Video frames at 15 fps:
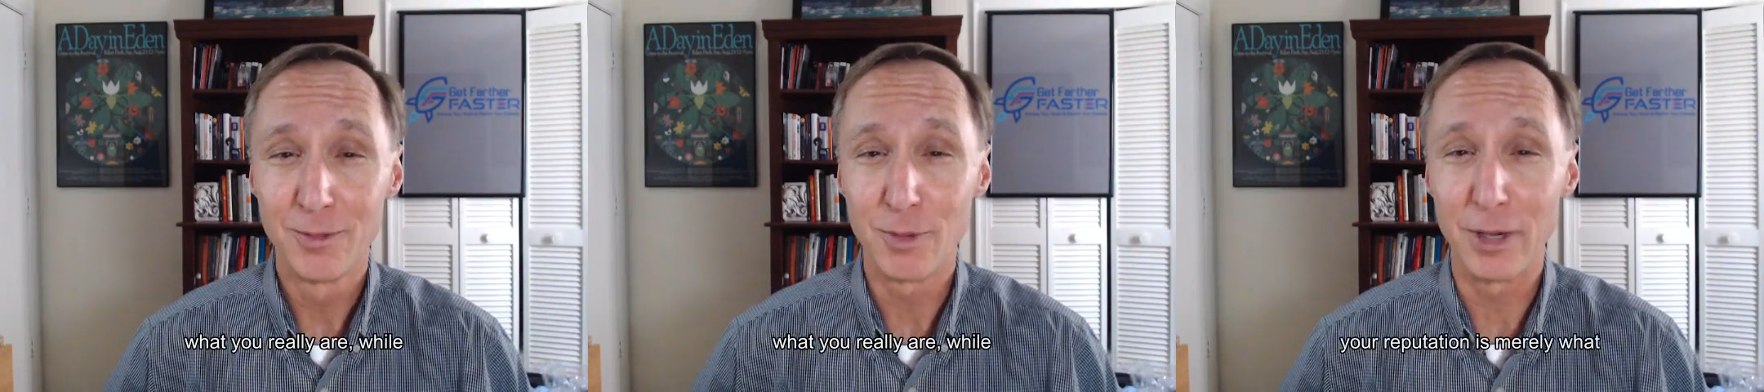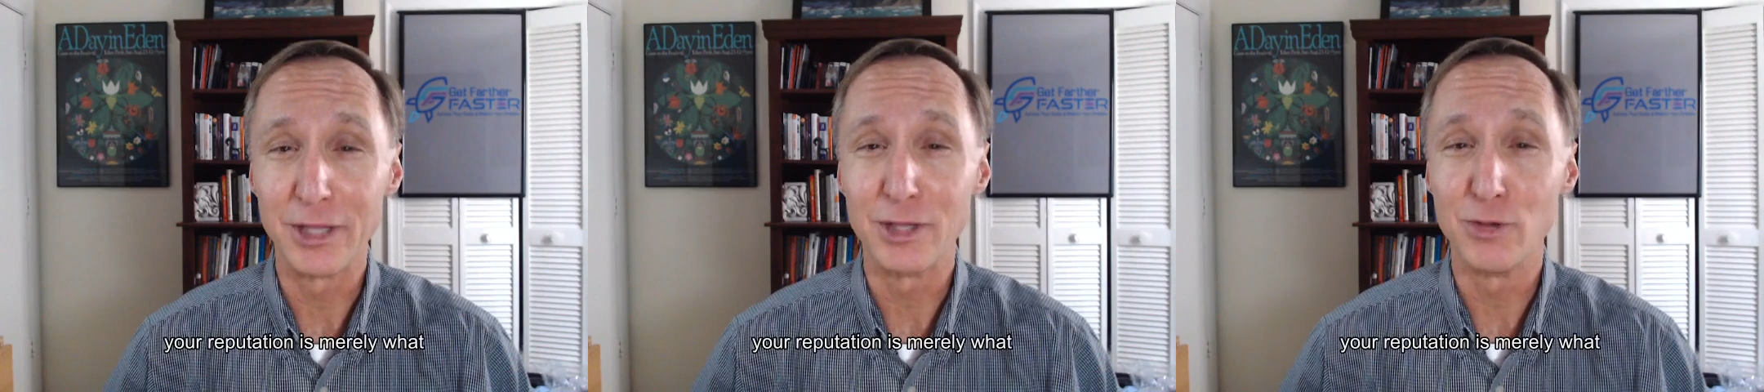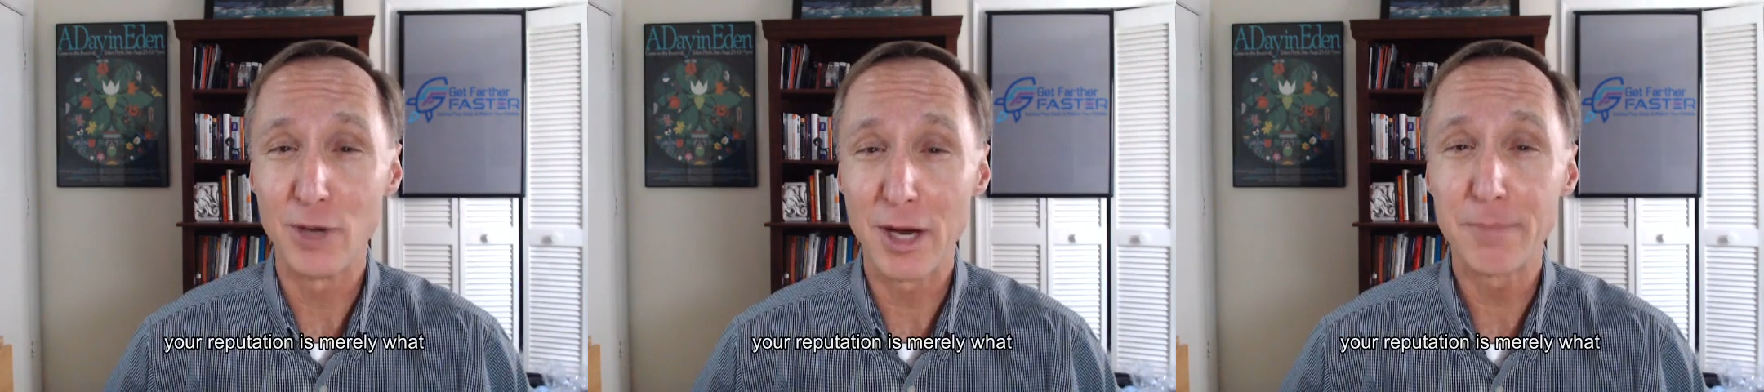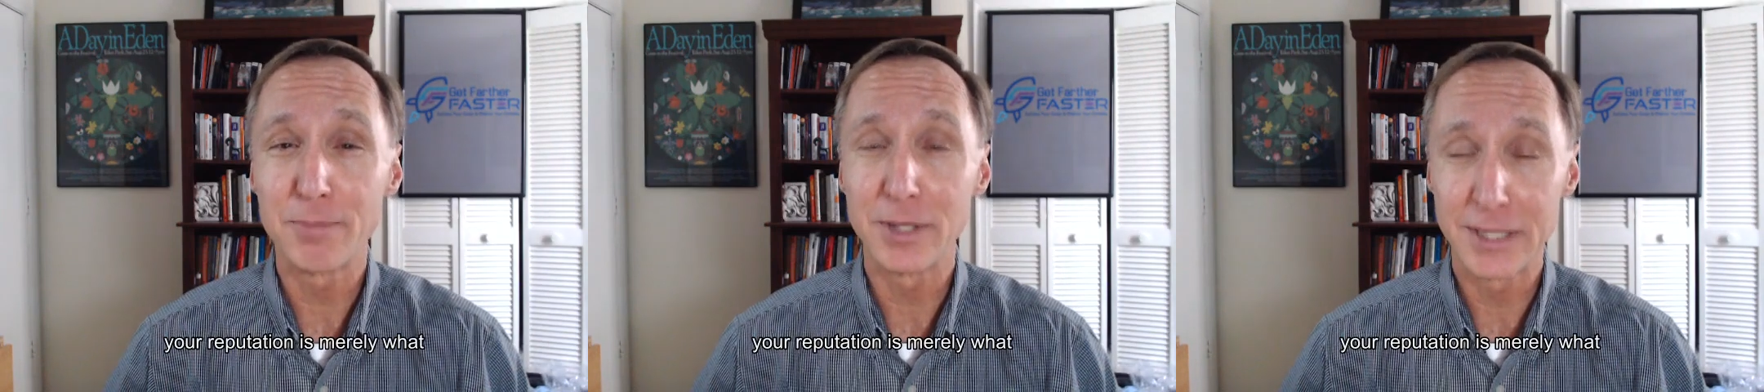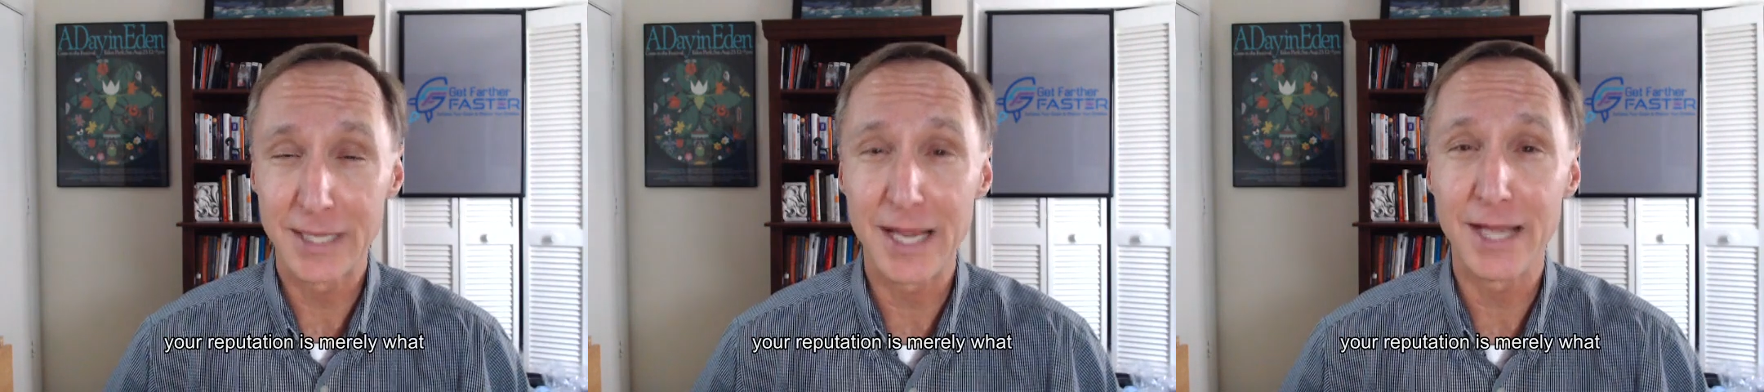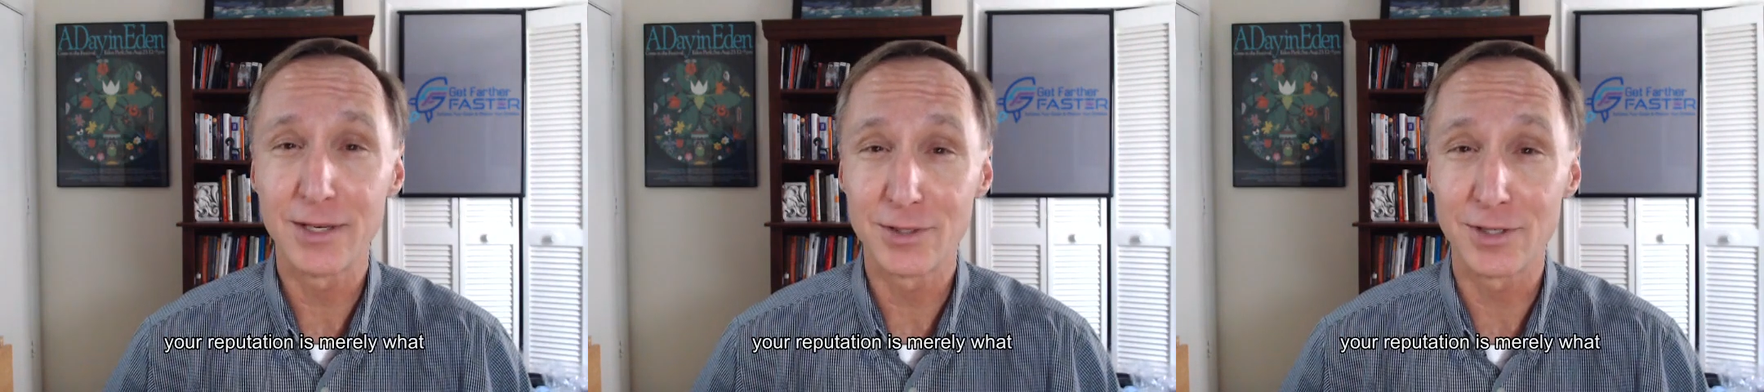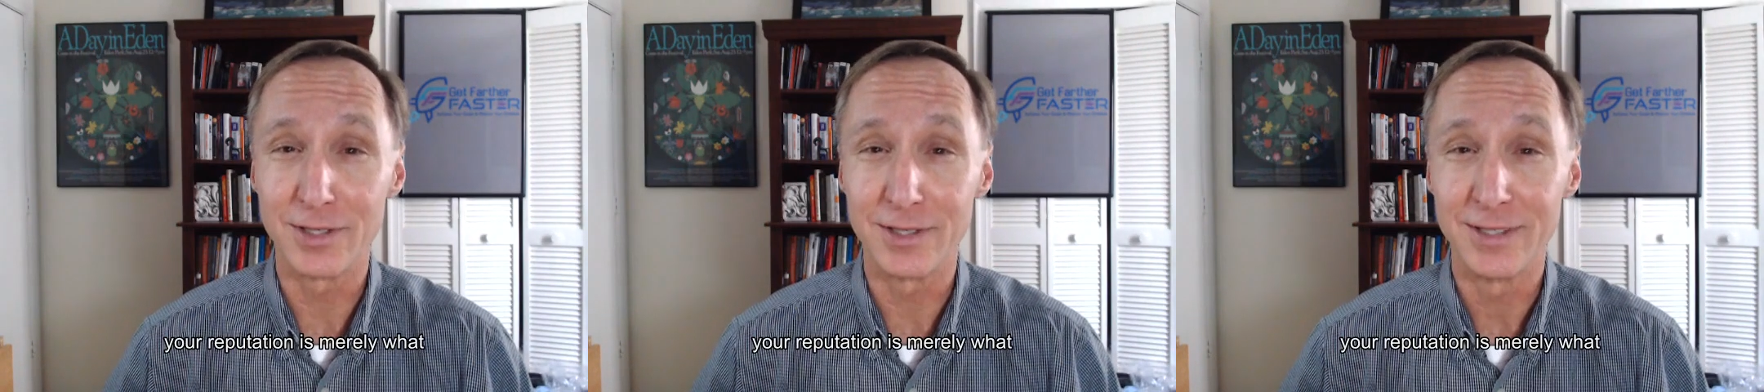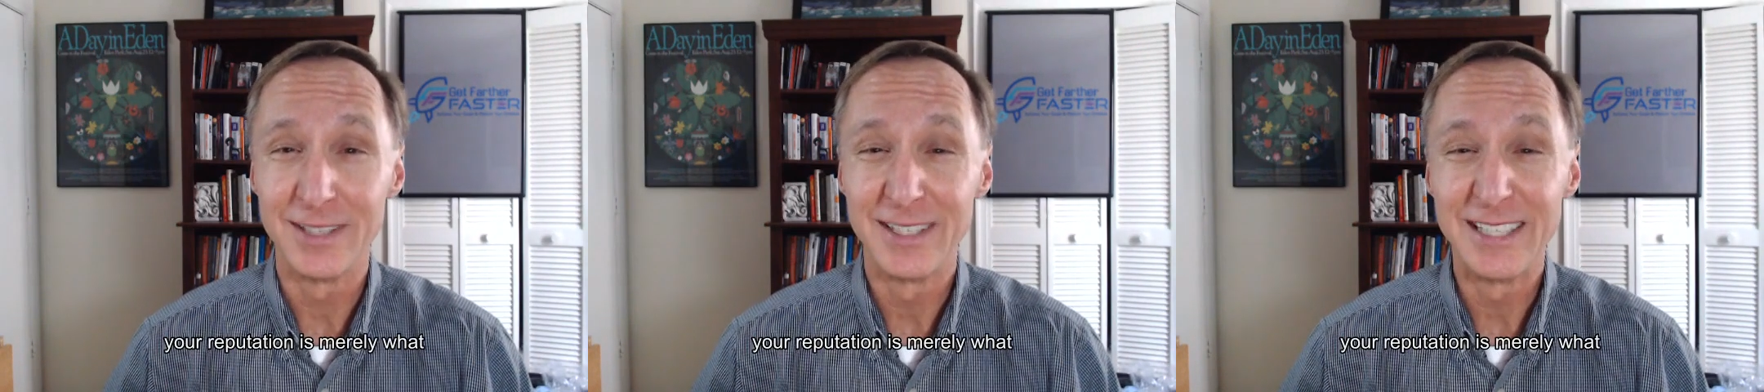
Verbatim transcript: while your reputation